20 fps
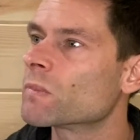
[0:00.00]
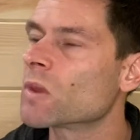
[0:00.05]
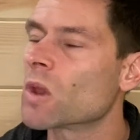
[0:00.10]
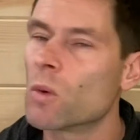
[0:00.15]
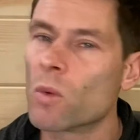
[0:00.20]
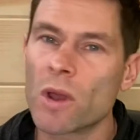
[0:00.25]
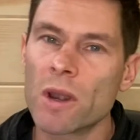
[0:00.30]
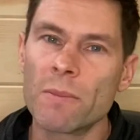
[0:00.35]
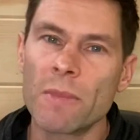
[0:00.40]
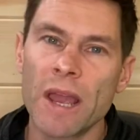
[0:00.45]

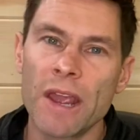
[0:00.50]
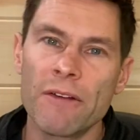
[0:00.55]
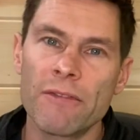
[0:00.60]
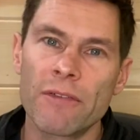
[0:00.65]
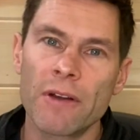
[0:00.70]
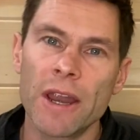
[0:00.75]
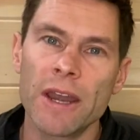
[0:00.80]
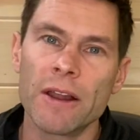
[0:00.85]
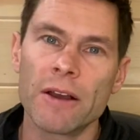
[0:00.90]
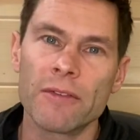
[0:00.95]
what am I
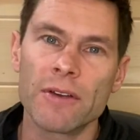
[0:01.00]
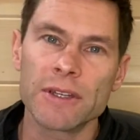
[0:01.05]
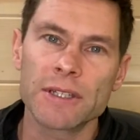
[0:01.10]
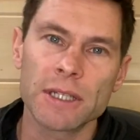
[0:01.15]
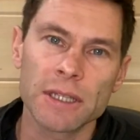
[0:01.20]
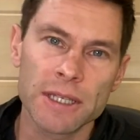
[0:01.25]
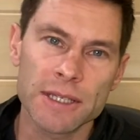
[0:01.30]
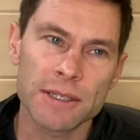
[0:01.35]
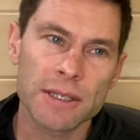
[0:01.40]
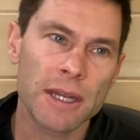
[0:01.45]
afraid of? And to
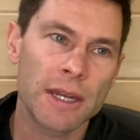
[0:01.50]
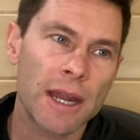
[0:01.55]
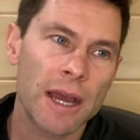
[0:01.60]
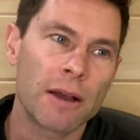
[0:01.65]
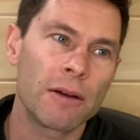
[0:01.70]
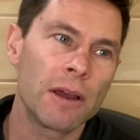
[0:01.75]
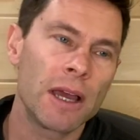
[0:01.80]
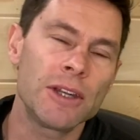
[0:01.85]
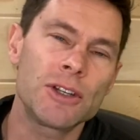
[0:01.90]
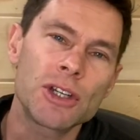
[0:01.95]
list it out
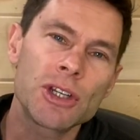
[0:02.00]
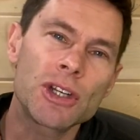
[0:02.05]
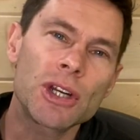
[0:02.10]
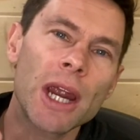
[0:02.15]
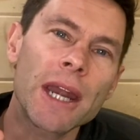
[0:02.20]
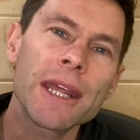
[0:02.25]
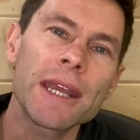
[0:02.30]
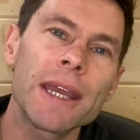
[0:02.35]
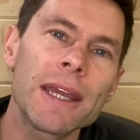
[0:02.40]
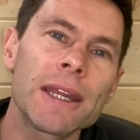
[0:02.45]
and to
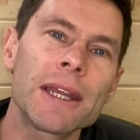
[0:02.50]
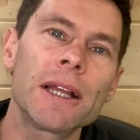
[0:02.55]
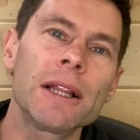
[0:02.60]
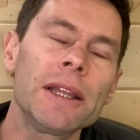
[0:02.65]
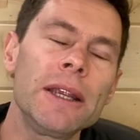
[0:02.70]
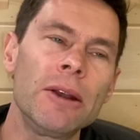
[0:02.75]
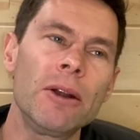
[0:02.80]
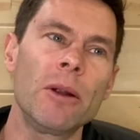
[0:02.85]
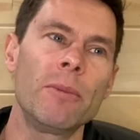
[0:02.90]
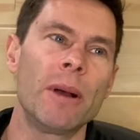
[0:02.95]
try to get
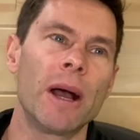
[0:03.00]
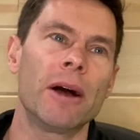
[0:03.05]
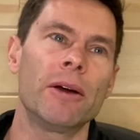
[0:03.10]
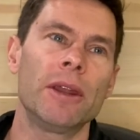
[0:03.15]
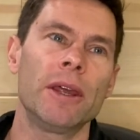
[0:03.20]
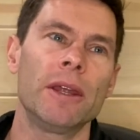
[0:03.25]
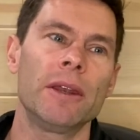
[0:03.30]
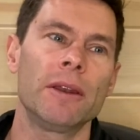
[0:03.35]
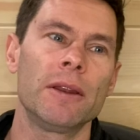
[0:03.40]
clear about it.